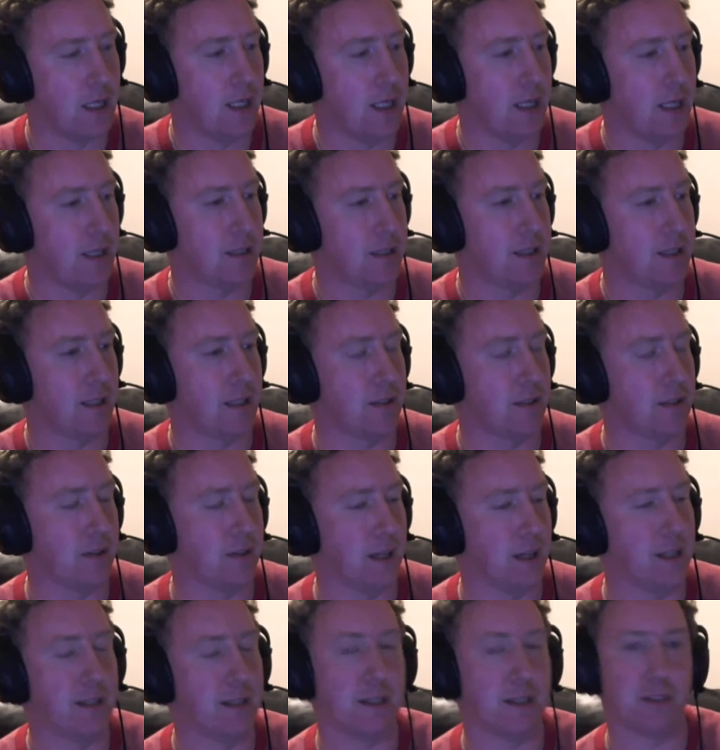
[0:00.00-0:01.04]
He's he's trying
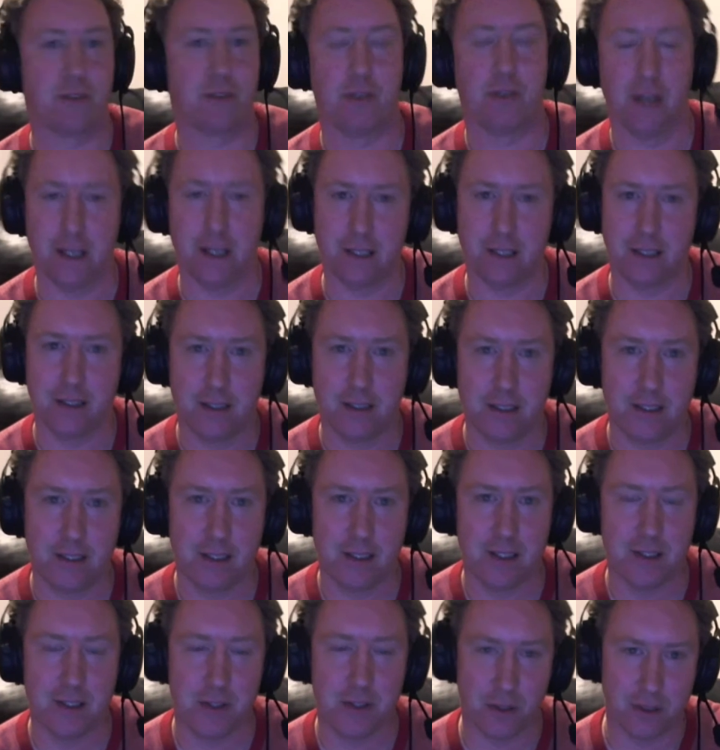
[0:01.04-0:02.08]
to discredit
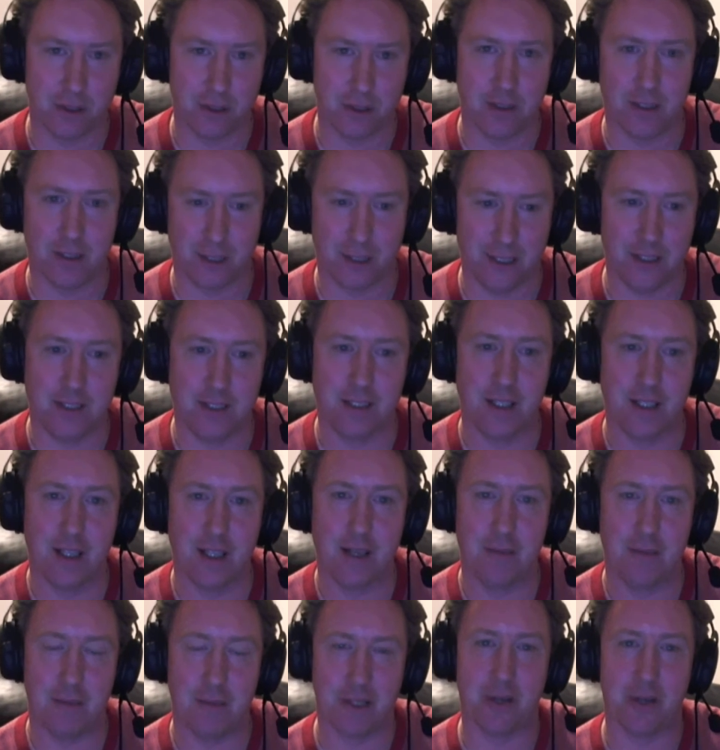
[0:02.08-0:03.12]
John Cleese
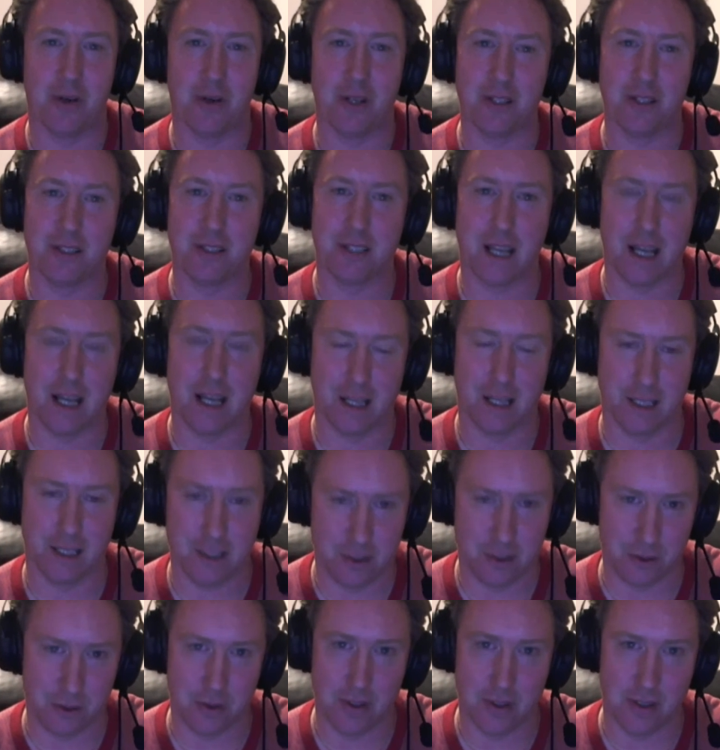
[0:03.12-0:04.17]
because Alex
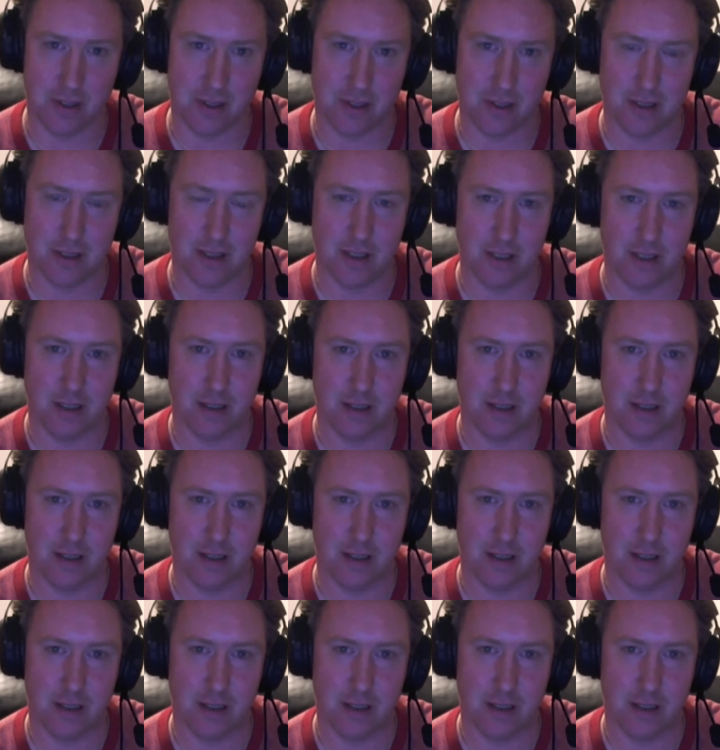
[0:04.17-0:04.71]
Jones